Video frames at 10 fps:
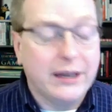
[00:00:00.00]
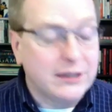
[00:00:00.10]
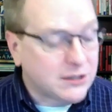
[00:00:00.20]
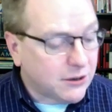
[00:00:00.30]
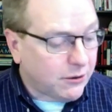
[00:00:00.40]

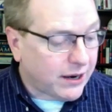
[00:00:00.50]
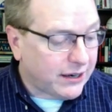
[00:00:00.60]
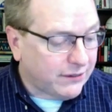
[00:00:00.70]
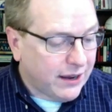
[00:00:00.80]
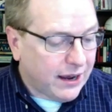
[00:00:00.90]
And so
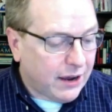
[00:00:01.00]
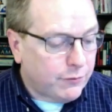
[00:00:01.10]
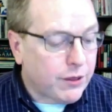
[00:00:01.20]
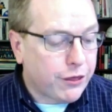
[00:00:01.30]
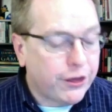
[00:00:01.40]
I've
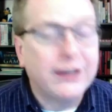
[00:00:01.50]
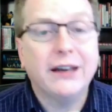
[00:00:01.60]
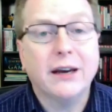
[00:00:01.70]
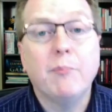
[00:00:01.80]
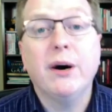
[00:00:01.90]
been
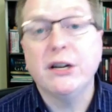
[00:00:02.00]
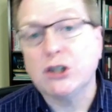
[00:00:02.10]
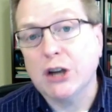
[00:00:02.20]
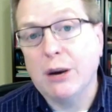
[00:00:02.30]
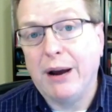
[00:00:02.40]
thinking a
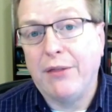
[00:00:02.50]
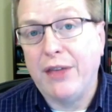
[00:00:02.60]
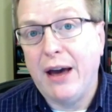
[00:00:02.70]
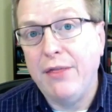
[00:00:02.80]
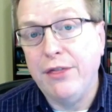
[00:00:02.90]
bunch about
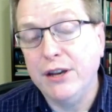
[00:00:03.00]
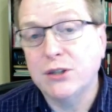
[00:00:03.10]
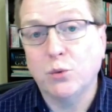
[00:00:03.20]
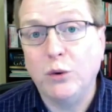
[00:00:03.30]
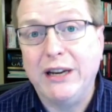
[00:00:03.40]
that
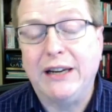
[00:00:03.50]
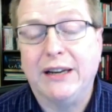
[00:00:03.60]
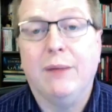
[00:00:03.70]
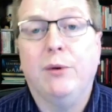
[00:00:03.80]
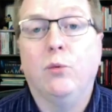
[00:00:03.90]
this week,
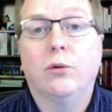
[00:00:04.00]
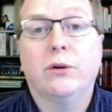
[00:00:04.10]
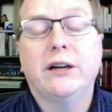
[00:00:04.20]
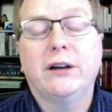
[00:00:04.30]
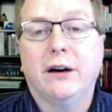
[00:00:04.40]
and I've been
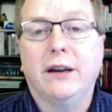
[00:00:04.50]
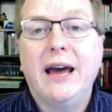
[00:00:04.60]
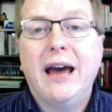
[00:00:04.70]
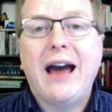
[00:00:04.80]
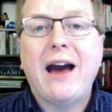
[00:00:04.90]
working on,
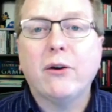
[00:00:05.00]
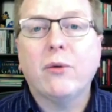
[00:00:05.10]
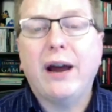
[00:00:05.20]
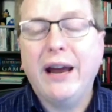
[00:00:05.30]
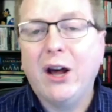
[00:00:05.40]
how do
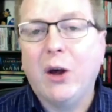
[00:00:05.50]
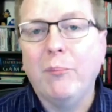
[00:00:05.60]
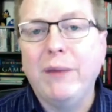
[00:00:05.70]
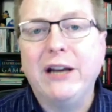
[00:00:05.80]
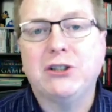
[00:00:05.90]
I help
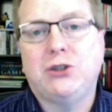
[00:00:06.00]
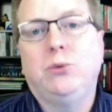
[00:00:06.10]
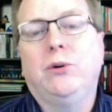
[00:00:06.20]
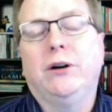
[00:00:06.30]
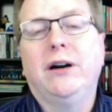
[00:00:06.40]
make
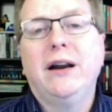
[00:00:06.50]
sure